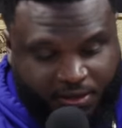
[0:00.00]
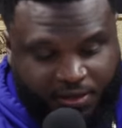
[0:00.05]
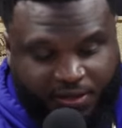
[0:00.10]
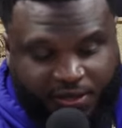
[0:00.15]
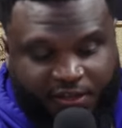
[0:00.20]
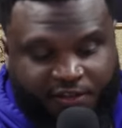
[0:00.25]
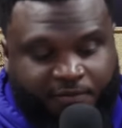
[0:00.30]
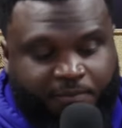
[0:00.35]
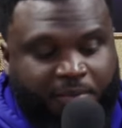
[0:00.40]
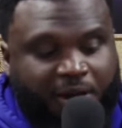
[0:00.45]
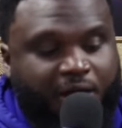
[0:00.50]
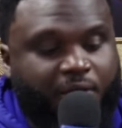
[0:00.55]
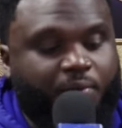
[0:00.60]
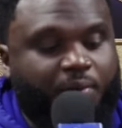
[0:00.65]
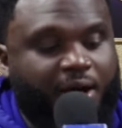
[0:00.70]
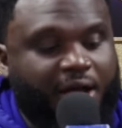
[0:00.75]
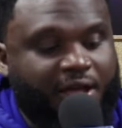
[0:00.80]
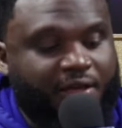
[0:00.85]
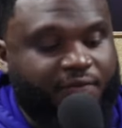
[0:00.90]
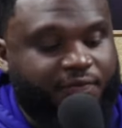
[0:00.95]
If my
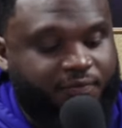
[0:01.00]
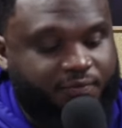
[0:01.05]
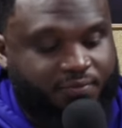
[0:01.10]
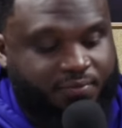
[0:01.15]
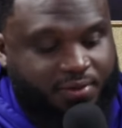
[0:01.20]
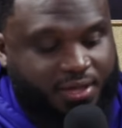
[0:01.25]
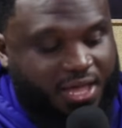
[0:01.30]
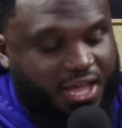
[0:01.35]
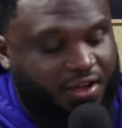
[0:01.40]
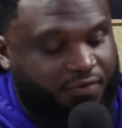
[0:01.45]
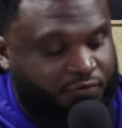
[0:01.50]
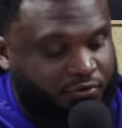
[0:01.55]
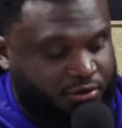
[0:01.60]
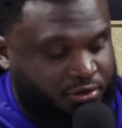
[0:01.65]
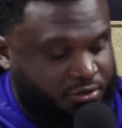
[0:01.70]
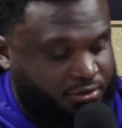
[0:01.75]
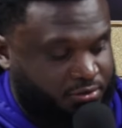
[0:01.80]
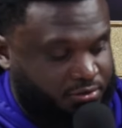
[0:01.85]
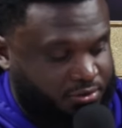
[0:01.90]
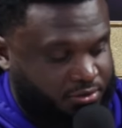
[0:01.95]
wife ever
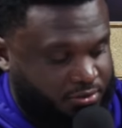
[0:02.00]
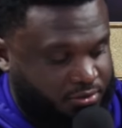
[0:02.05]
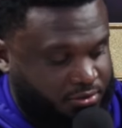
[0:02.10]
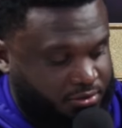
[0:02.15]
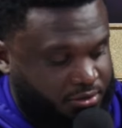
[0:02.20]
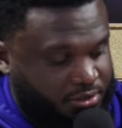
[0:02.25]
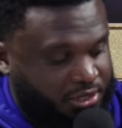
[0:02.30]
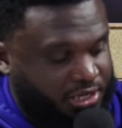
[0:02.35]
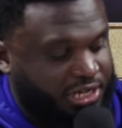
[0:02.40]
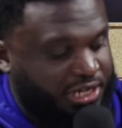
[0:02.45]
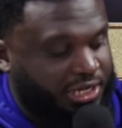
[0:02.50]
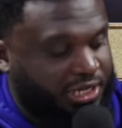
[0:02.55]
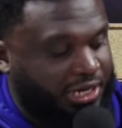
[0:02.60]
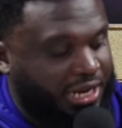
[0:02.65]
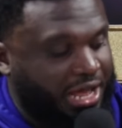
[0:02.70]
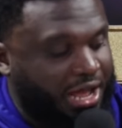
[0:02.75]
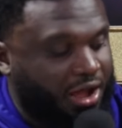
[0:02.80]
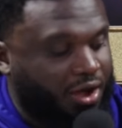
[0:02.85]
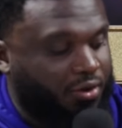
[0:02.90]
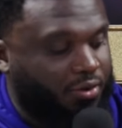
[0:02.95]

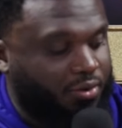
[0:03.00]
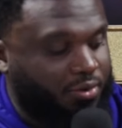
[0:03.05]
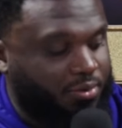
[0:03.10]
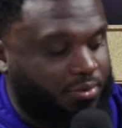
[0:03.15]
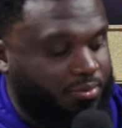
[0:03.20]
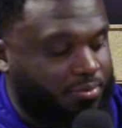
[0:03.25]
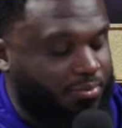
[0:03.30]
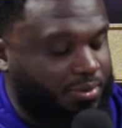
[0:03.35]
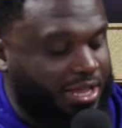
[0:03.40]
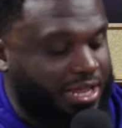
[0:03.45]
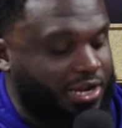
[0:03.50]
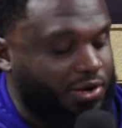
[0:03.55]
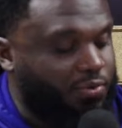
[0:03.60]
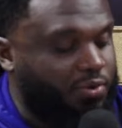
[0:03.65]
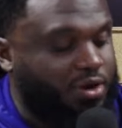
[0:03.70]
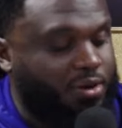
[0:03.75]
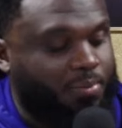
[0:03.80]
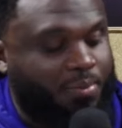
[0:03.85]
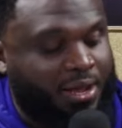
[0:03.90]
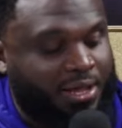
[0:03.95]
allow any one
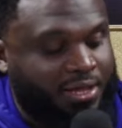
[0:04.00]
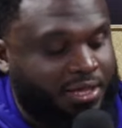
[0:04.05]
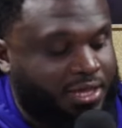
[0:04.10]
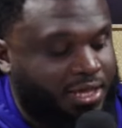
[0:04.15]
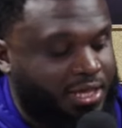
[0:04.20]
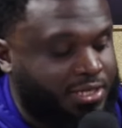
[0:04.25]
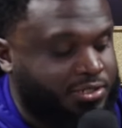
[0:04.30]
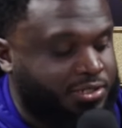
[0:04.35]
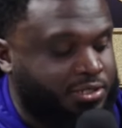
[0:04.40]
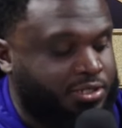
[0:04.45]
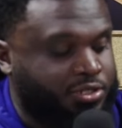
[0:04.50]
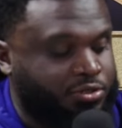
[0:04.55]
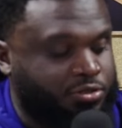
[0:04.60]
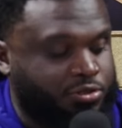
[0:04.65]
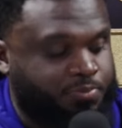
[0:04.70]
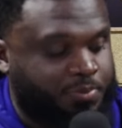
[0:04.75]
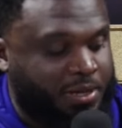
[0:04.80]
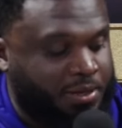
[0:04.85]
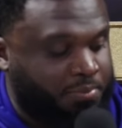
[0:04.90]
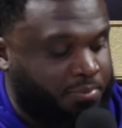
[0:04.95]
of my kids to
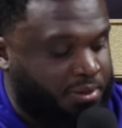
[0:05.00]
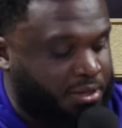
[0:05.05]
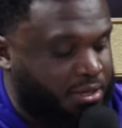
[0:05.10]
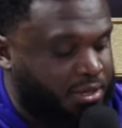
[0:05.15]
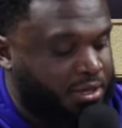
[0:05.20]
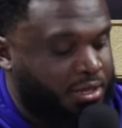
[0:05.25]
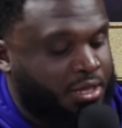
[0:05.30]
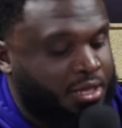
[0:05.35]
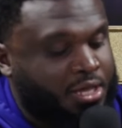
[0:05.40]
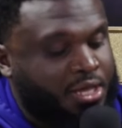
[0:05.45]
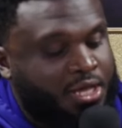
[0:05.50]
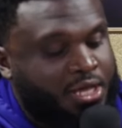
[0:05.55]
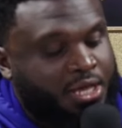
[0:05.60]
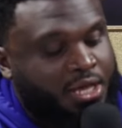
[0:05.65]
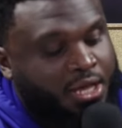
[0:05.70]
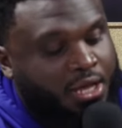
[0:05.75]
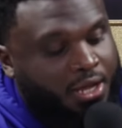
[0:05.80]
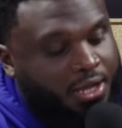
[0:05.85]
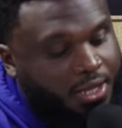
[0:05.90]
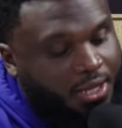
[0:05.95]
disrespect me,
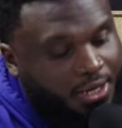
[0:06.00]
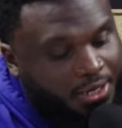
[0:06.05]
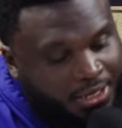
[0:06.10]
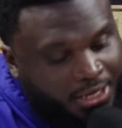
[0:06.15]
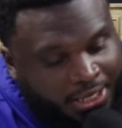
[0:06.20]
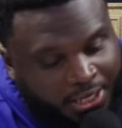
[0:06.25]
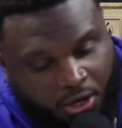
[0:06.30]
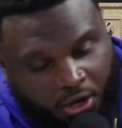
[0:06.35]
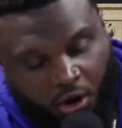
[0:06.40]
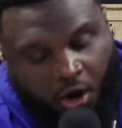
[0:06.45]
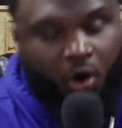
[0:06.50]
they all